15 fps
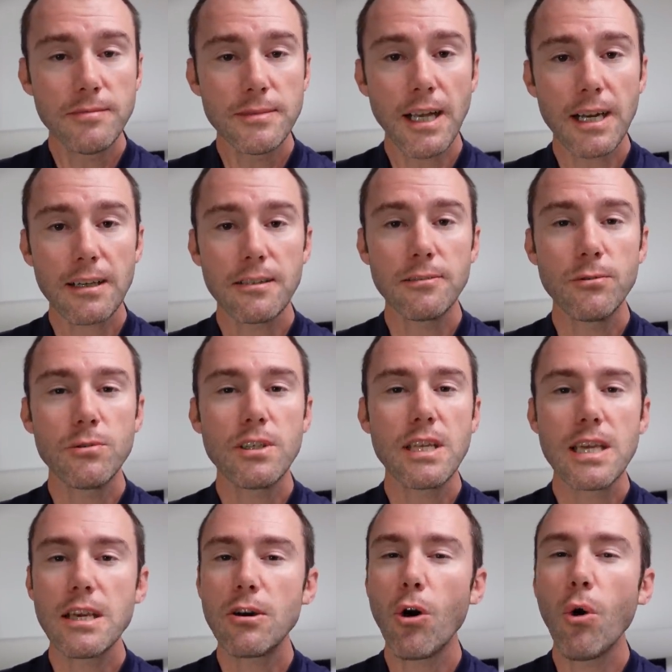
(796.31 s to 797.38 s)
Not gonna lose
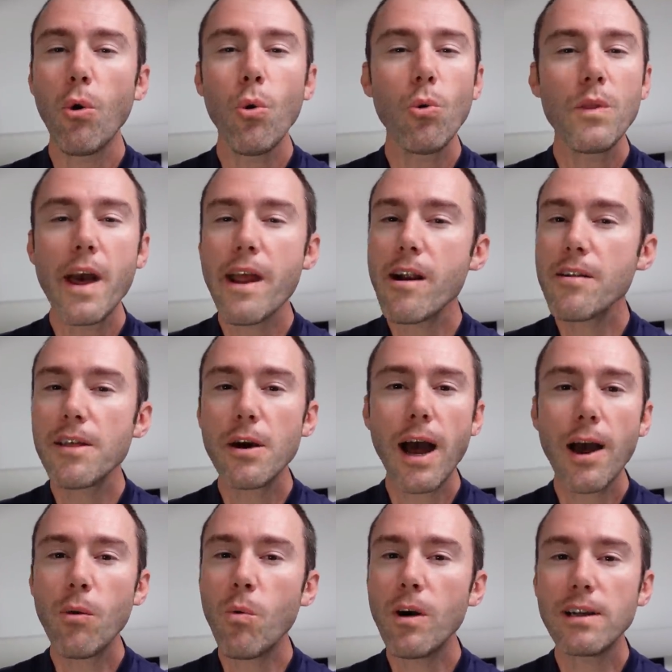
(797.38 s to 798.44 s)
any cold air that
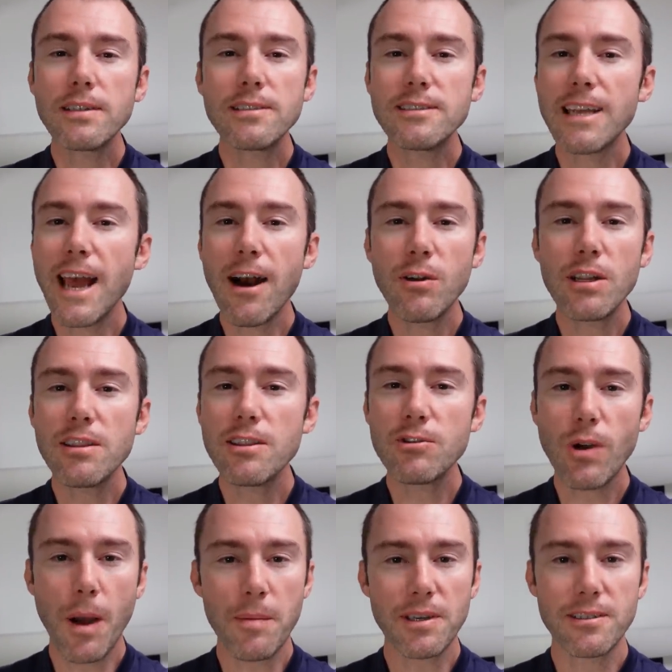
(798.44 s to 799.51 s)
I want down in the
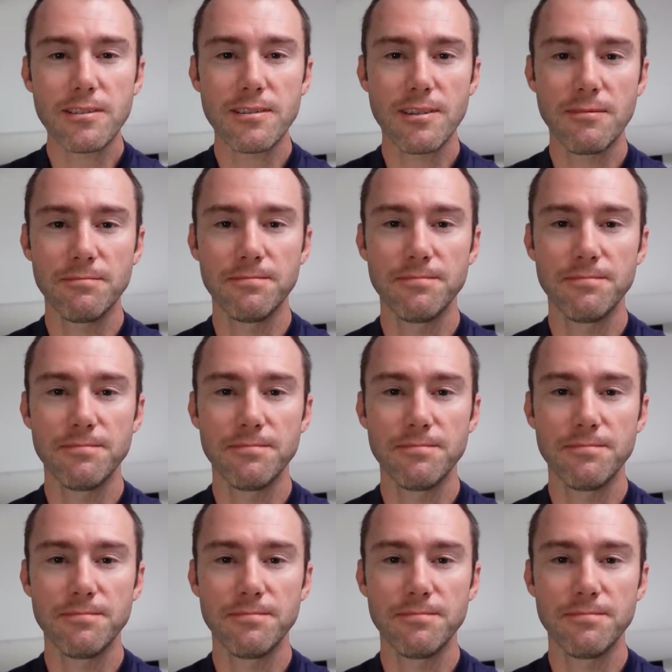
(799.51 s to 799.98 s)
tropics.